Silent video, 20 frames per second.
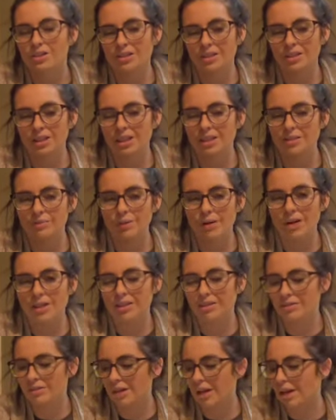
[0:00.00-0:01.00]
So that's why
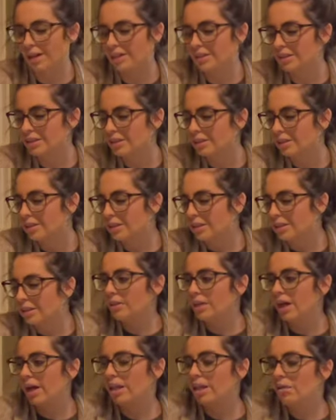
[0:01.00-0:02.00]
I do that. But
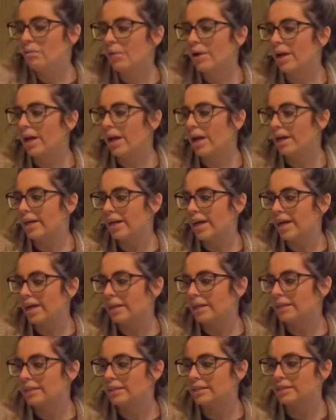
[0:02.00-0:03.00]
the other way I
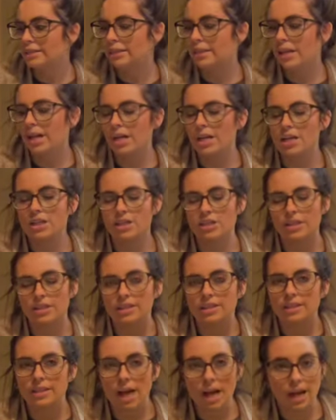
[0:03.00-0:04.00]
kind of gauge and
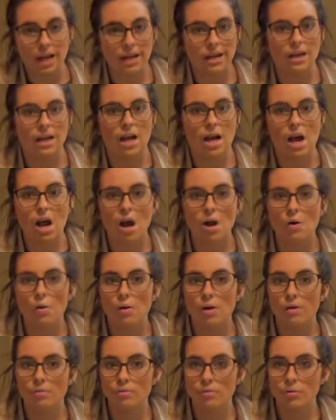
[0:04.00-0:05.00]
decide
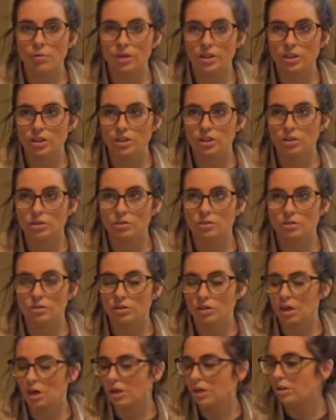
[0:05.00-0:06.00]
how I'm going to do
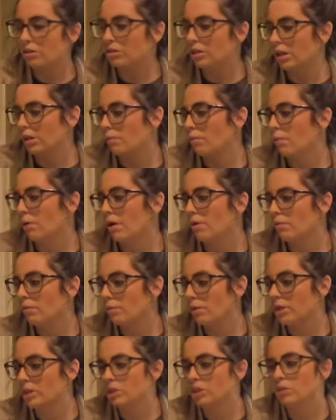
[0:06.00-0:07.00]
the garden, or like what I'm
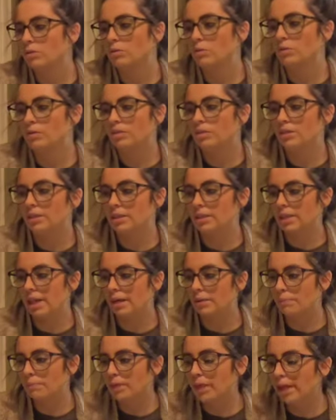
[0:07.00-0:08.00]
going to
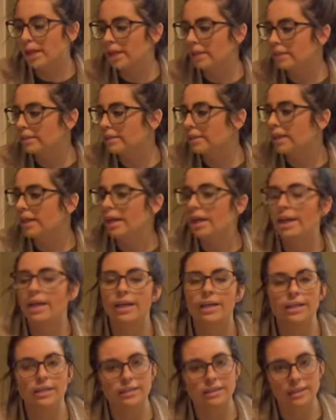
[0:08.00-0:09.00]
decide to plant,
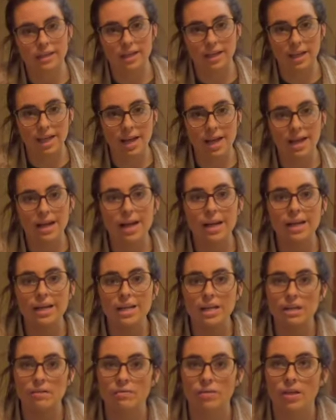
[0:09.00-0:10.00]
is can I
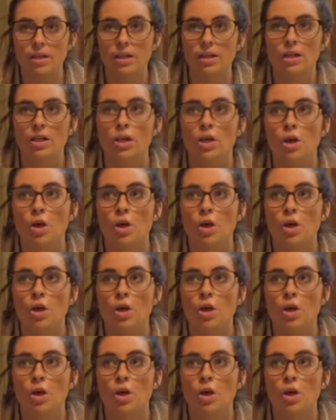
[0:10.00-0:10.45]
even